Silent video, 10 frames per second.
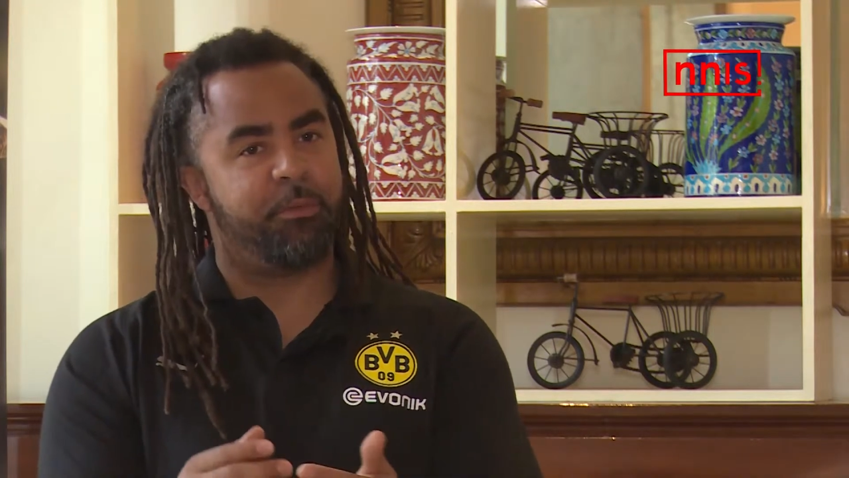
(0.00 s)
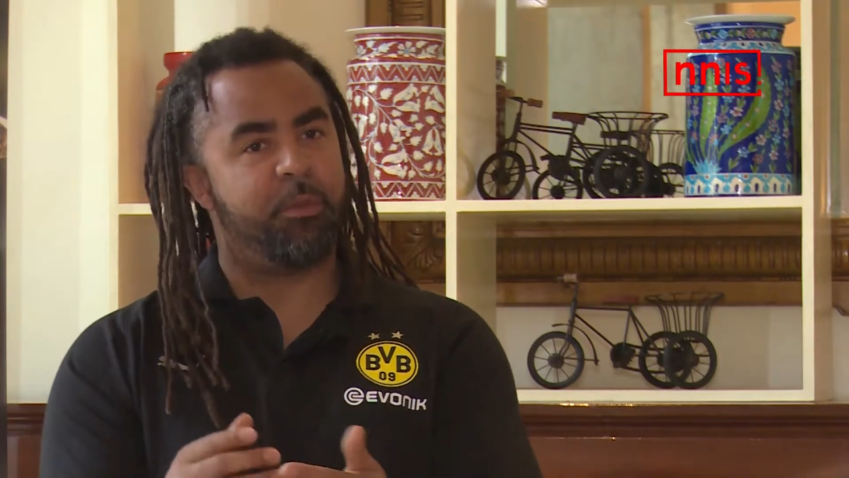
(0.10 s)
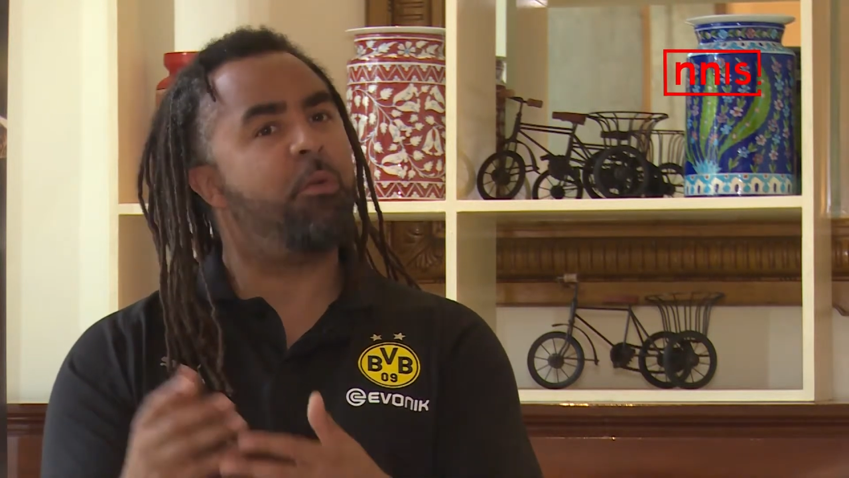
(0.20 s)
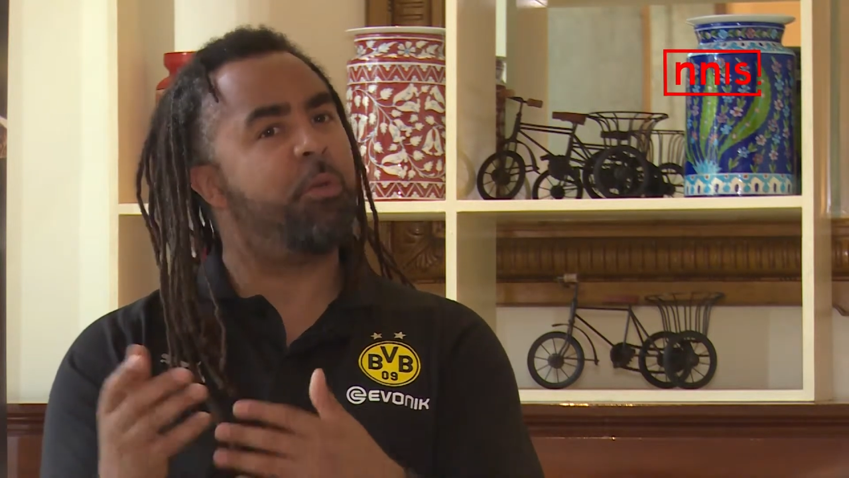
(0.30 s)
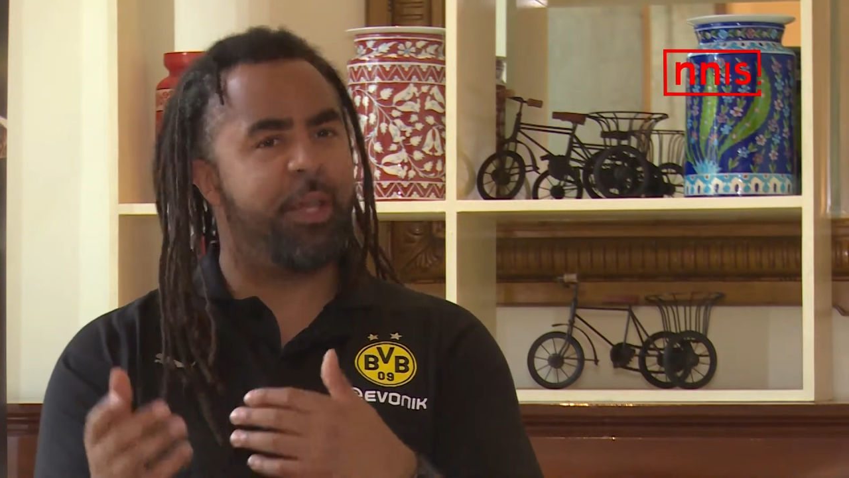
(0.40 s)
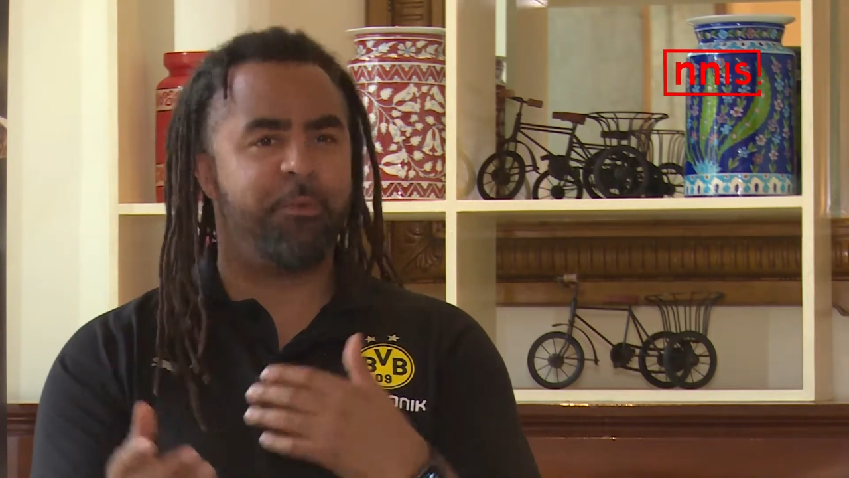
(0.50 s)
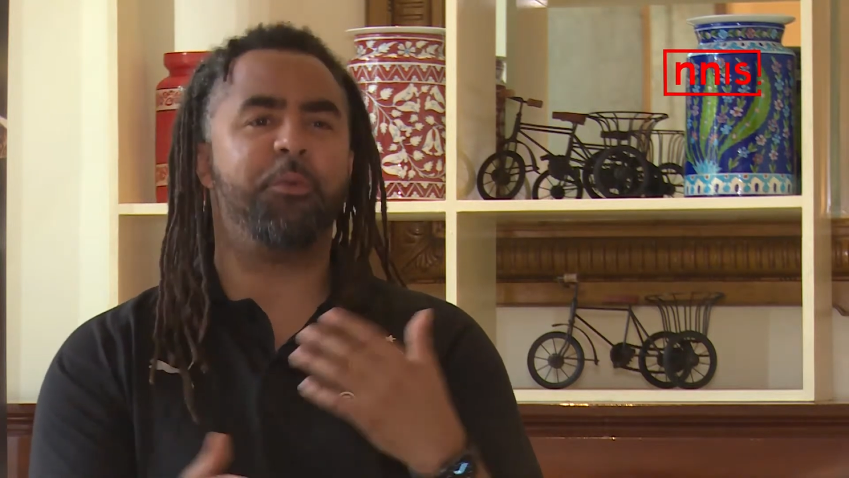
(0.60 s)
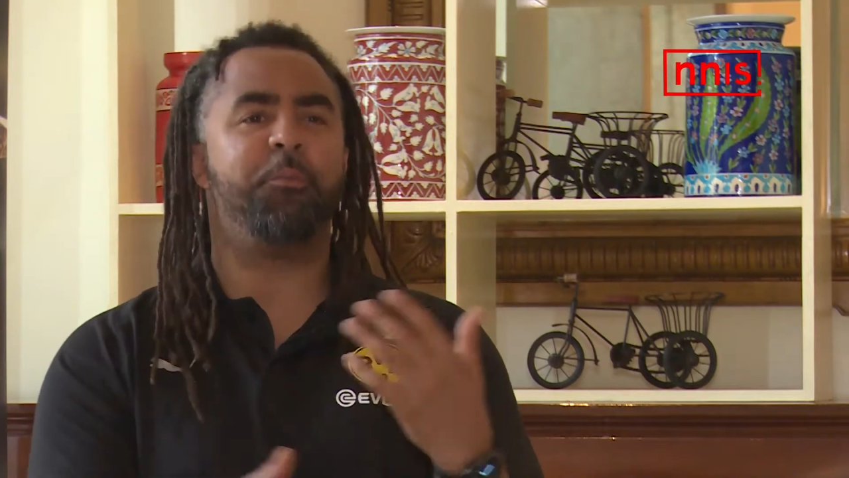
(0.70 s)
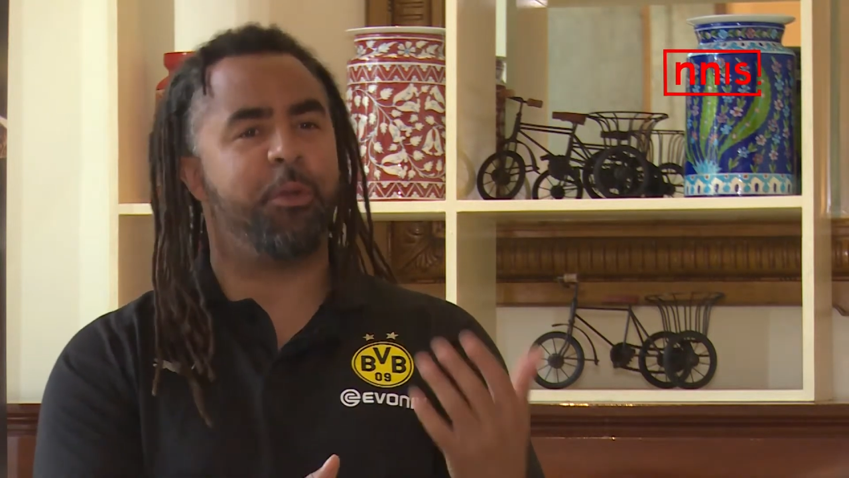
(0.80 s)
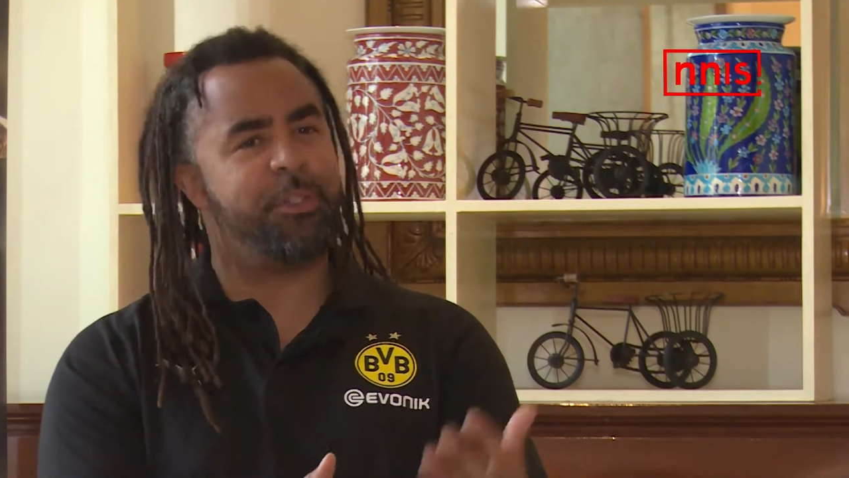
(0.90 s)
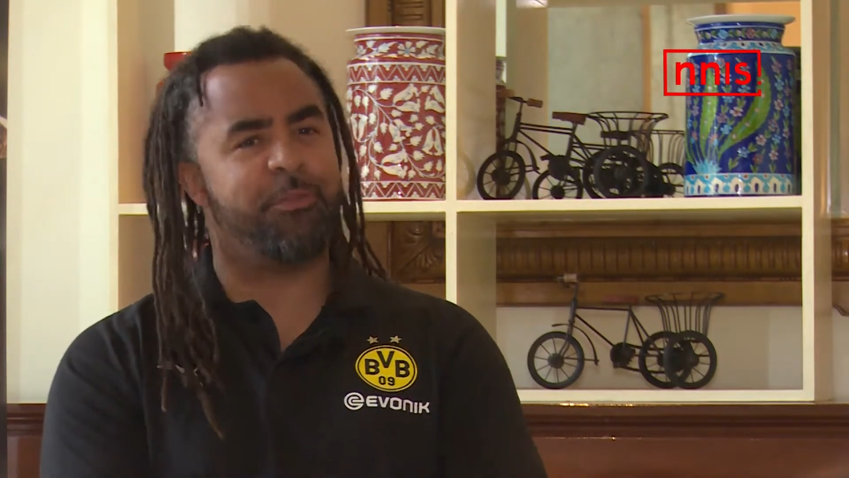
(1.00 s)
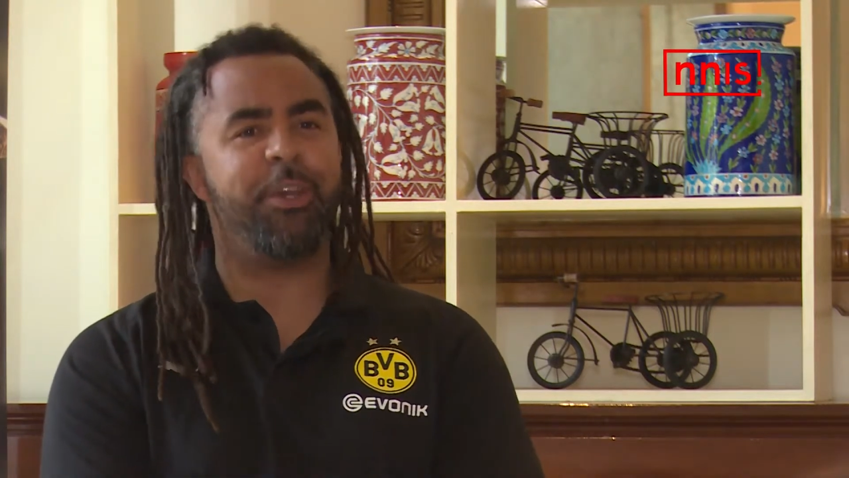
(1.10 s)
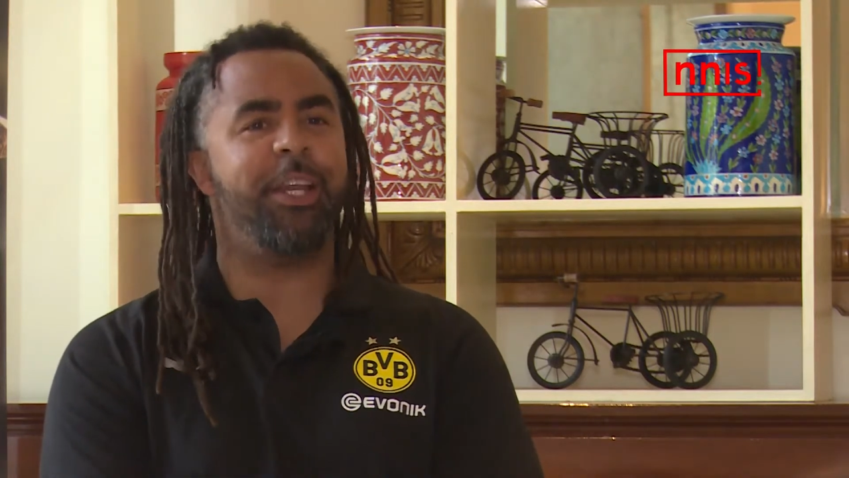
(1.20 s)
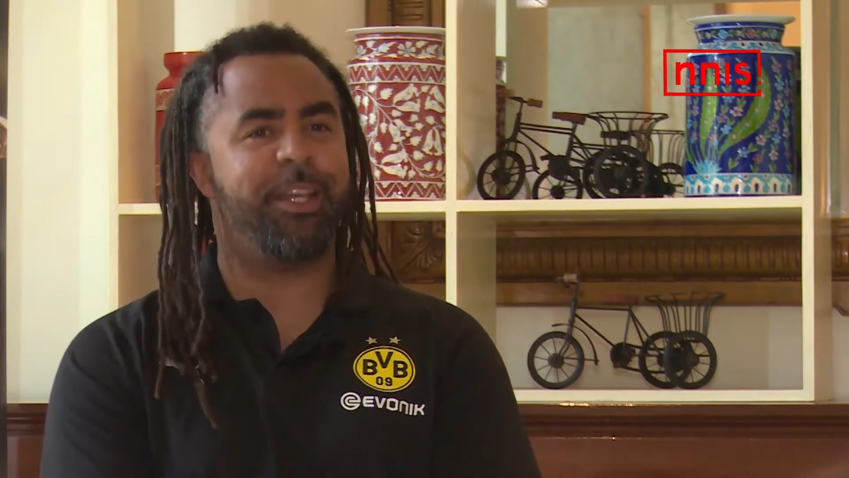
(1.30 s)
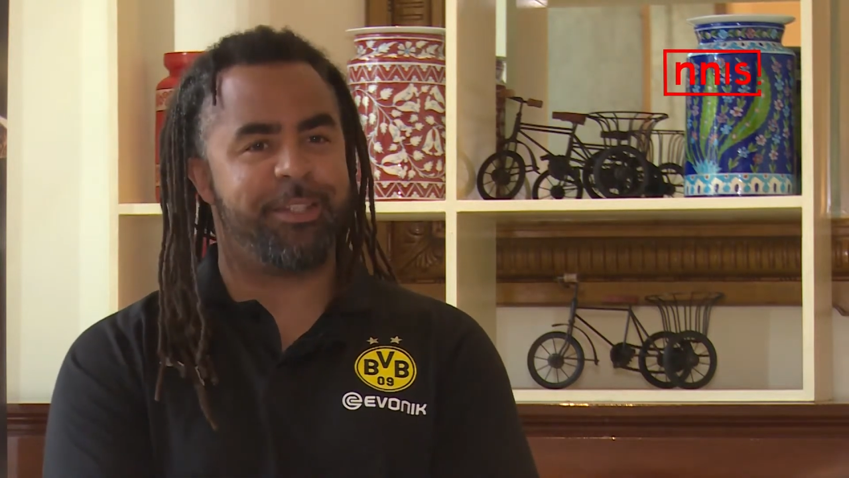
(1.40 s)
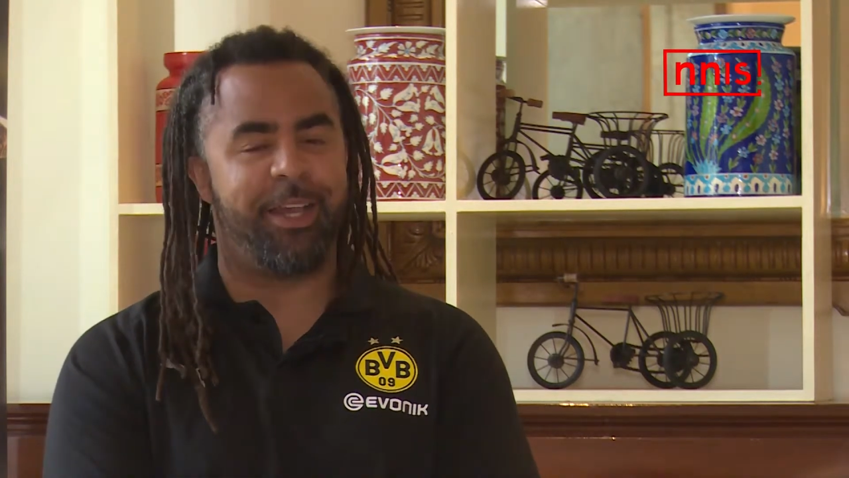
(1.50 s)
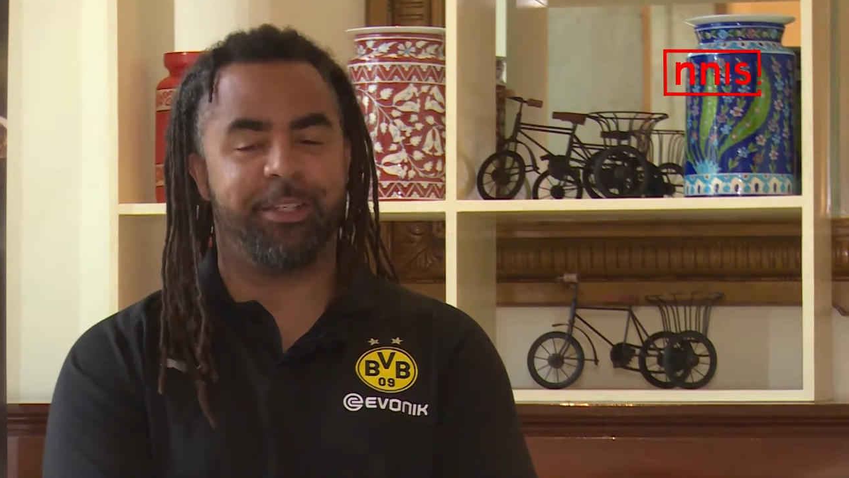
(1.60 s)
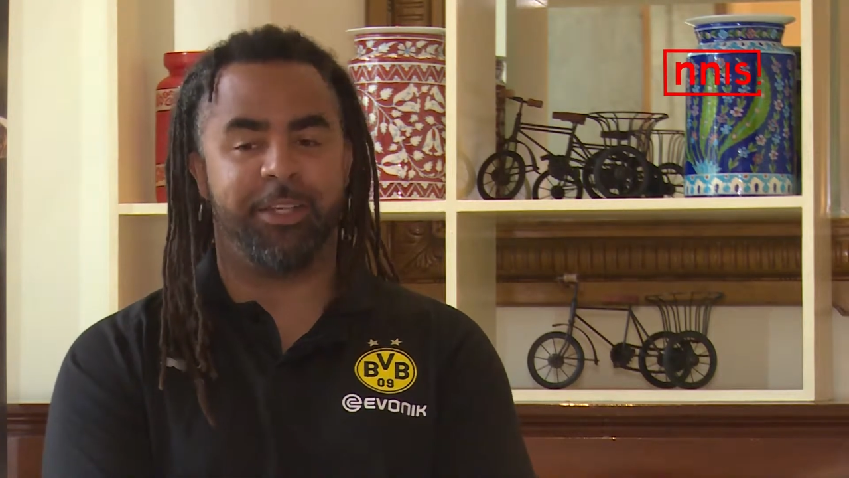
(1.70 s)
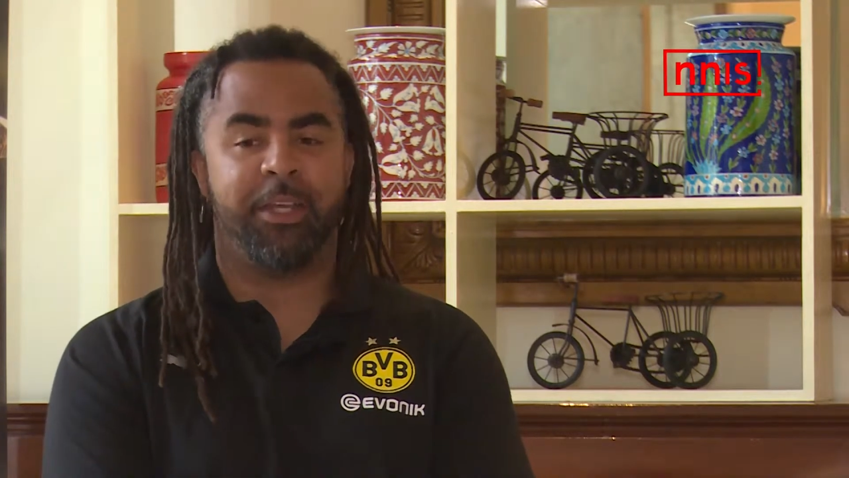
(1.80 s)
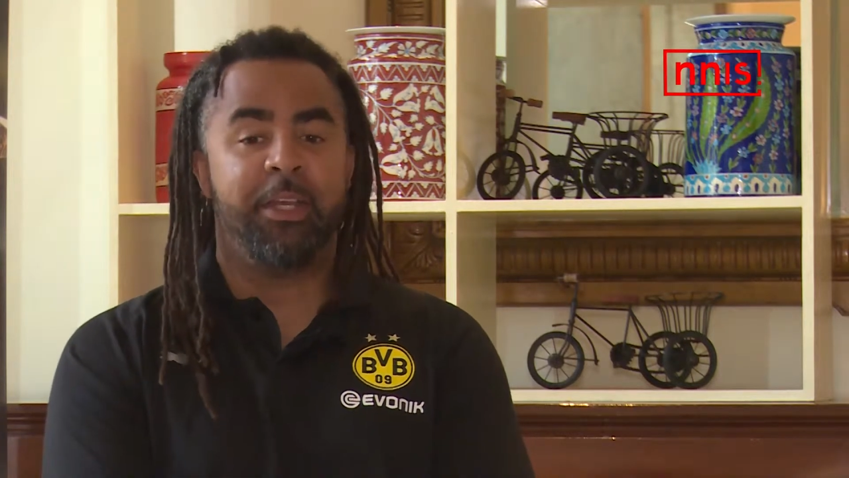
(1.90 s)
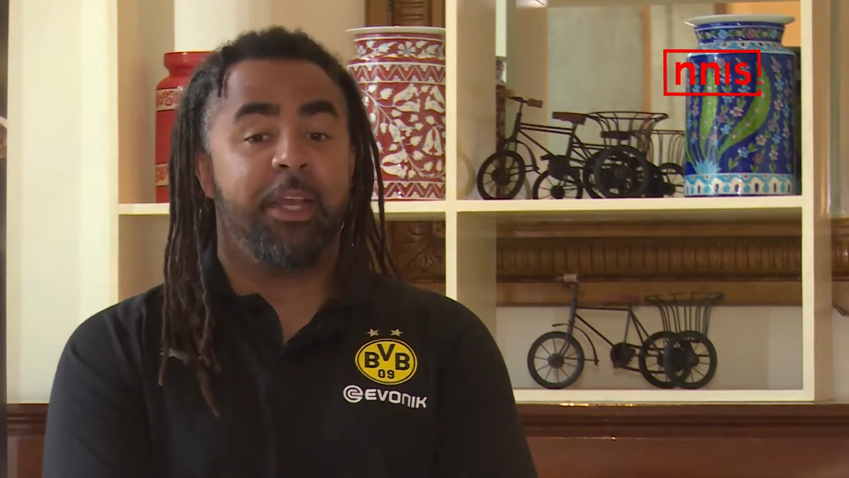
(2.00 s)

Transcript: Oh yeah, football is really exciting.